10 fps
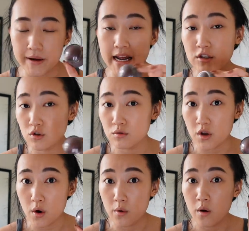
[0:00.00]
but I do
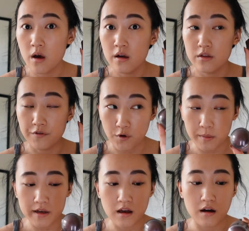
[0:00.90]
know the
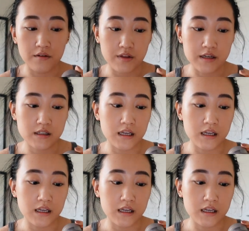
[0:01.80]
formula of this